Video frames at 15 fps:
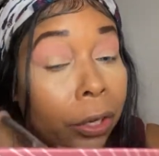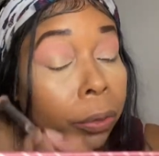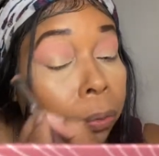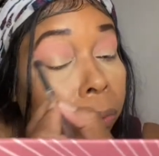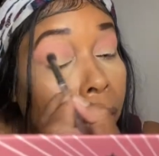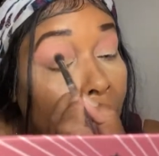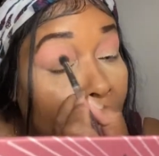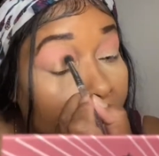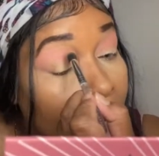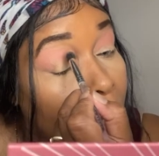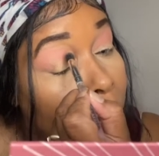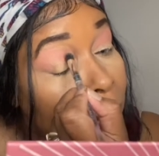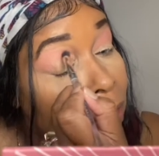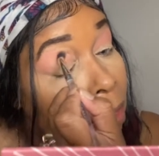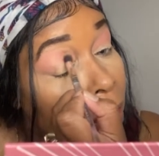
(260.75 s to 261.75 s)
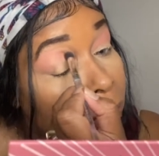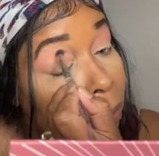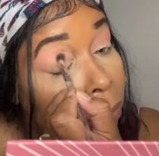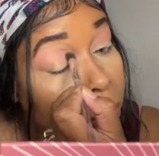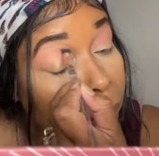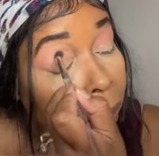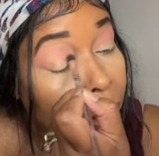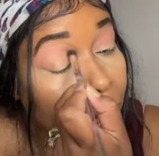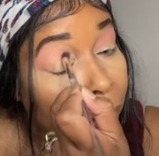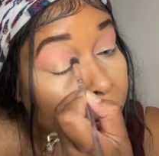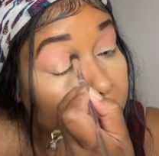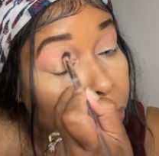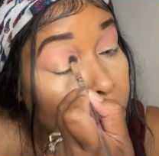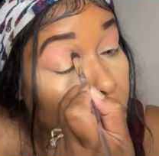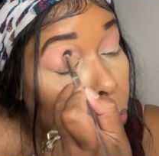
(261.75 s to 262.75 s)
I gotta give myself some credit. I do
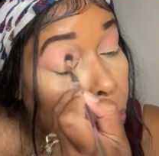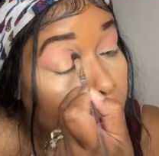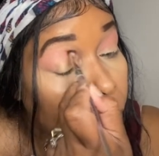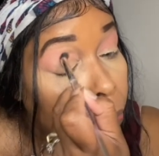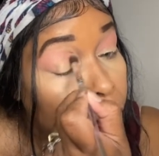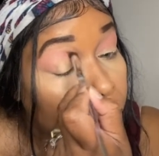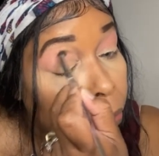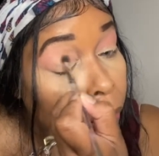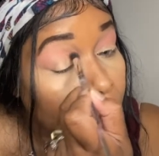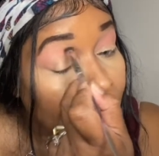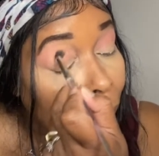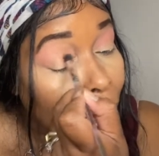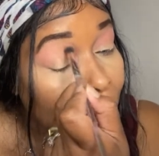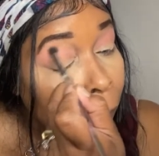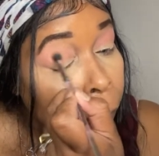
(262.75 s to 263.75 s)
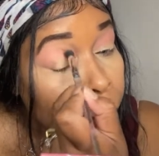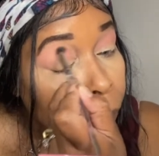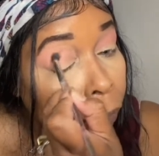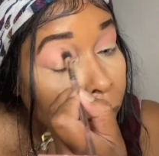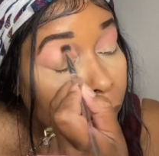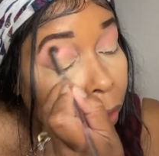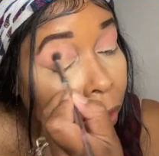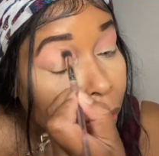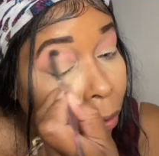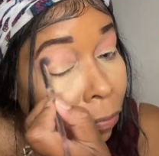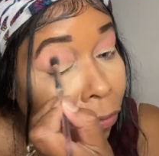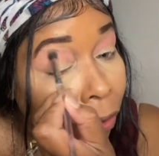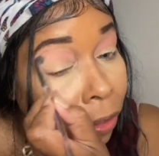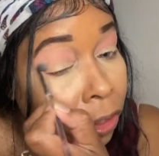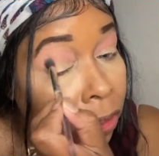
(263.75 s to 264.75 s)
know what I'm doing, and I can
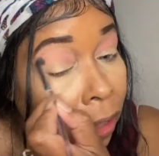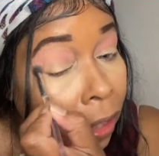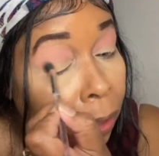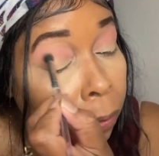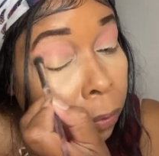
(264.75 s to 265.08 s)
differentiate